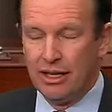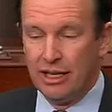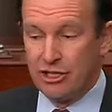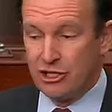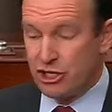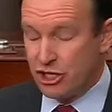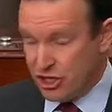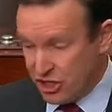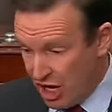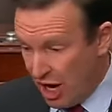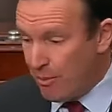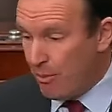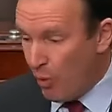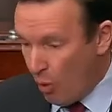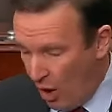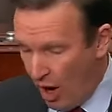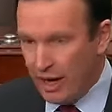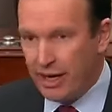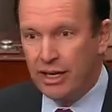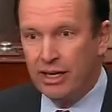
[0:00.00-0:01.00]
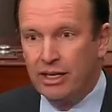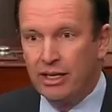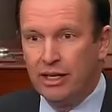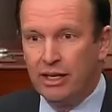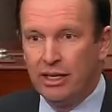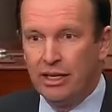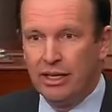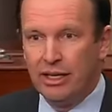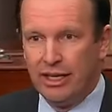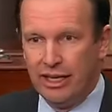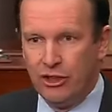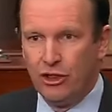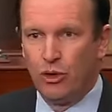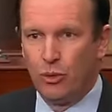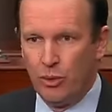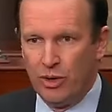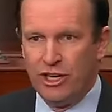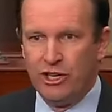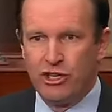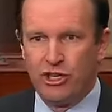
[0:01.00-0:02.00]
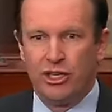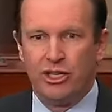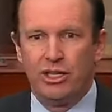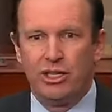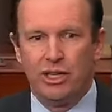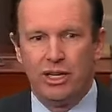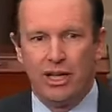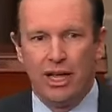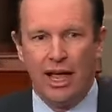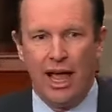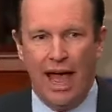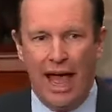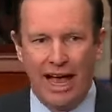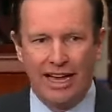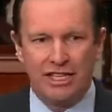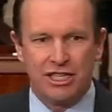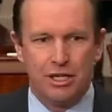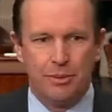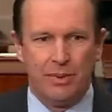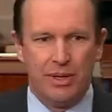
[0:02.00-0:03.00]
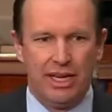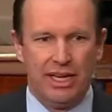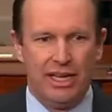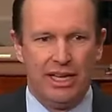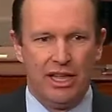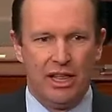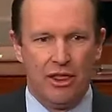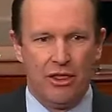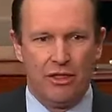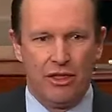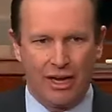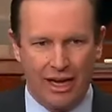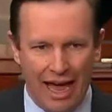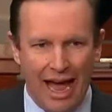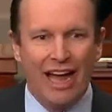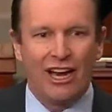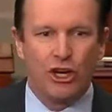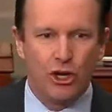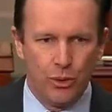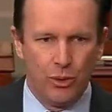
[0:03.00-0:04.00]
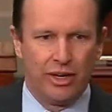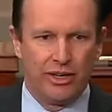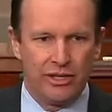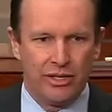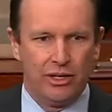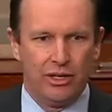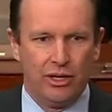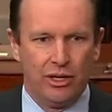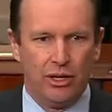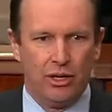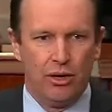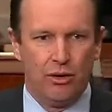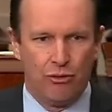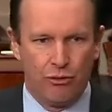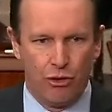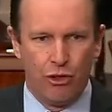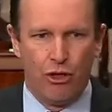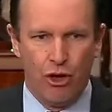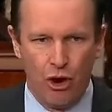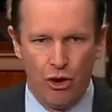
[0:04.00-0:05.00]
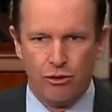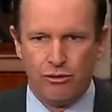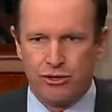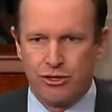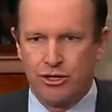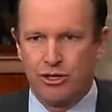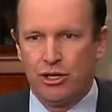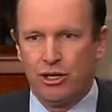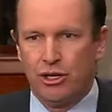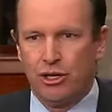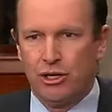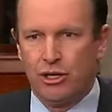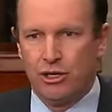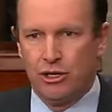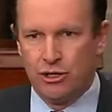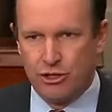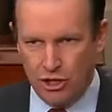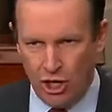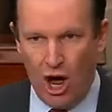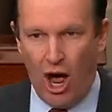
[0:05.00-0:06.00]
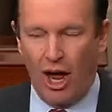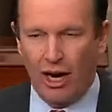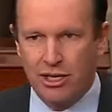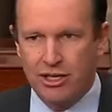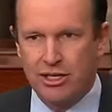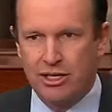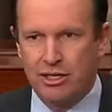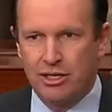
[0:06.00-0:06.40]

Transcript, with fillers: someone in the region has to be the conduit for those talks.